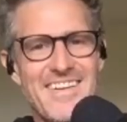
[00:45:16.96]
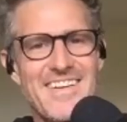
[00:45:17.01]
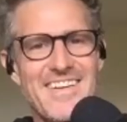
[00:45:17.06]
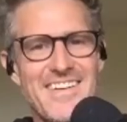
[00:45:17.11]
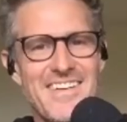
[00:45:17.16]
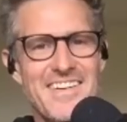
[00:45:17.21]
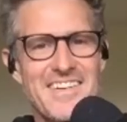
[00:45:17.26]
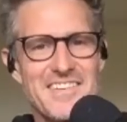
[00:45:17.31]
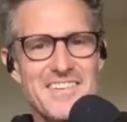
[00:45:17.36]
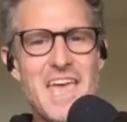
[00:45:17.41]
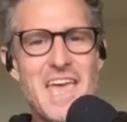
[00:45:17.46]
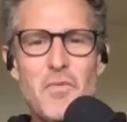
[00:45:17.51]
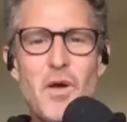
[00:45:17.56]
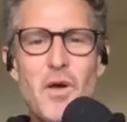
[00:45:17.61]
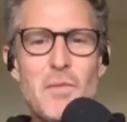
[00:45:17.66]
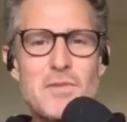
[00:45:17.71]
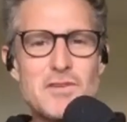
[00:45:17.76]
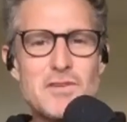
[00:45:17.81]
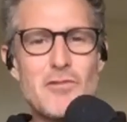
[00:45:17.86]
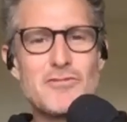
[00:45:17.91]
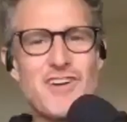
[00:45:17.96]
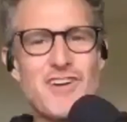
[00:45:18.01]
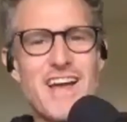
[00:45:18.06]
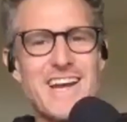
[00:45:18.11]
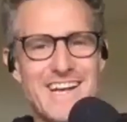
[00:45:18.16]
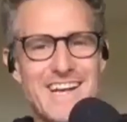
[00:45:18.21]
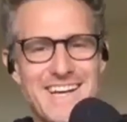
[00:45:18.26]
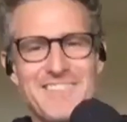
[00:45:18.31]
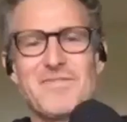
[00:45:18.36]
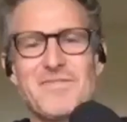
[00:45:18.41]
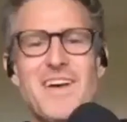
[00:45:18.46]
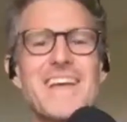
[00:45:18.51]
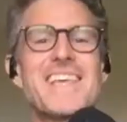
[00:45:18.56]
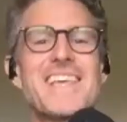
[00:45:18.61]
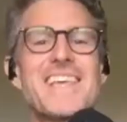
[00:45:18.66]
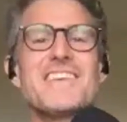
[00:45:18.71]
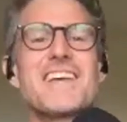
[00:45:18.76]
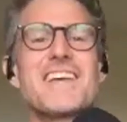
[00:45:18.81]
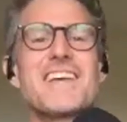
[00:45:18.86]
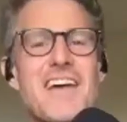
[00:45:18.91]
well, I'm a sole trader. The, the Wil
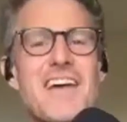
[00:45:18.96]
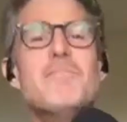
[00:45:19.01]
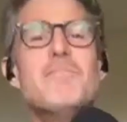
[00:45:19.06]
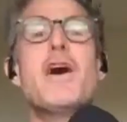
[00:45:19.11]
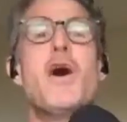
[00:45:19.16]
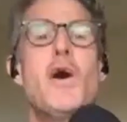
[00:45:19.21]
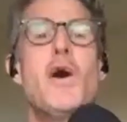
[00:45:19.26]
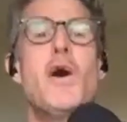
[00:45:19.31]
Anderson Christmas